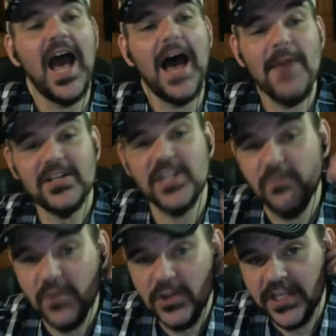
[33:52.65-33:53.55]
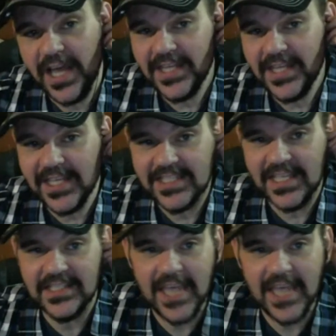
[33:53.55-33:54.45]
I'm actually really glad that these
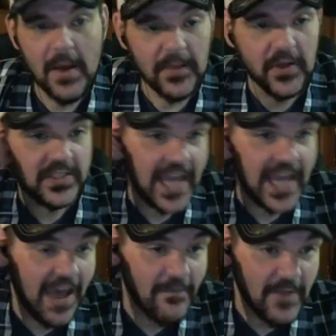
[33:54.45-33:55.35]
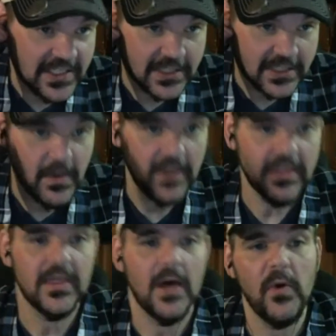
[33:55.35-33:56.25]
things came up because I have my 6-month
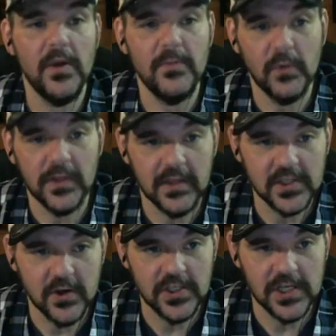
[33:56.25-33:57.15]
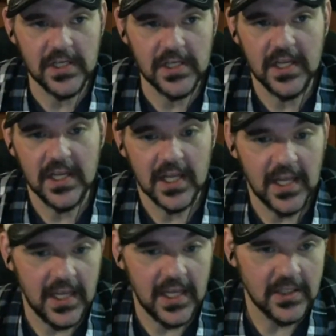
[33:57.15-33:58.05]
appointment with the surgeon
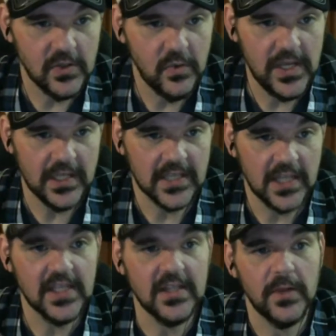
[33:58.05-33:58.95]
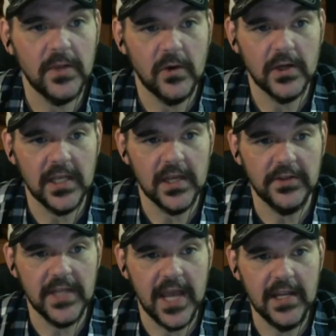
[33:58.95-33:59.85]
in 2 weeks. I did the blood work the
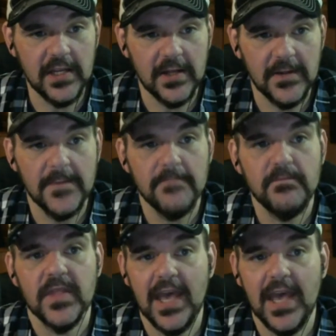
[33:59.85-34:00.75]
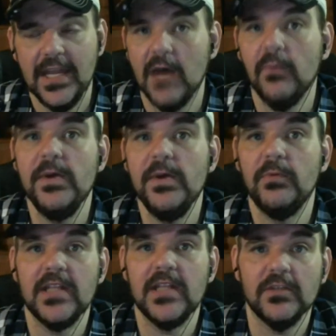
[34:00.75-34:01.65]
other day, and I will meet with
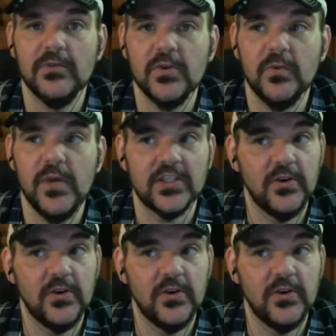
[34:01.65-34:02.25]
the doctor in 2 weeks.